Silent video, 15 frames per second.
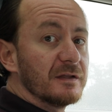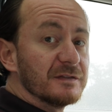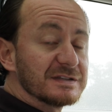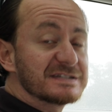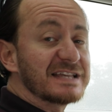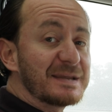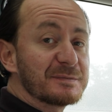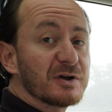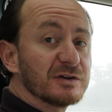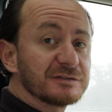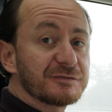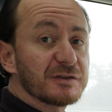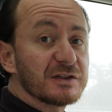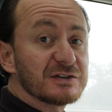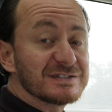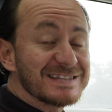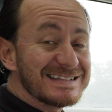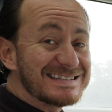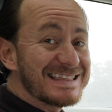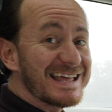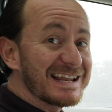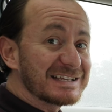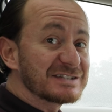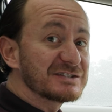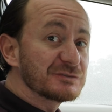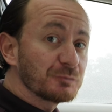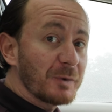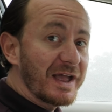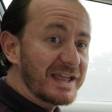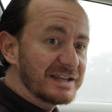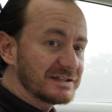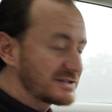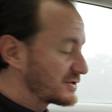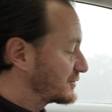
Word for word: The same goes for their synthetic suede